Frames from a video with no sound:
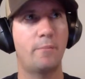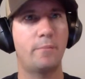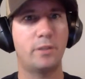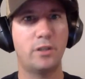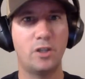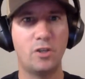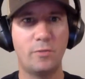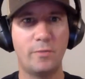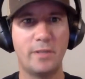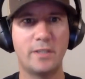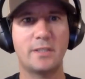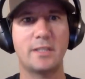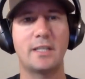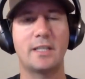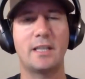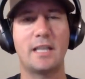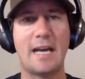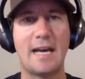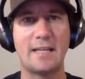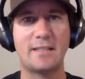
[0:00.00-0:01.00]
Plumas,
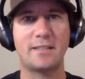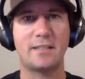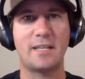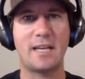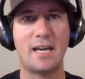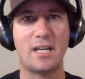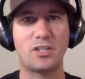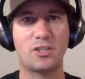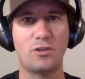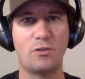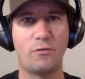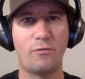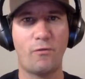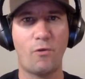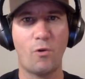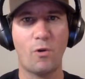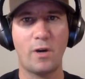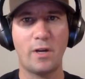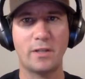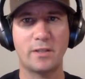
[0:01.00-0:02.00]
and Lassen National
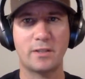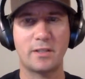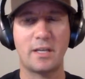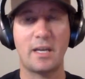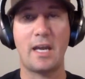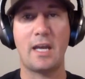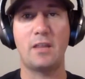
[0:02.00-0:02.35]
Forest.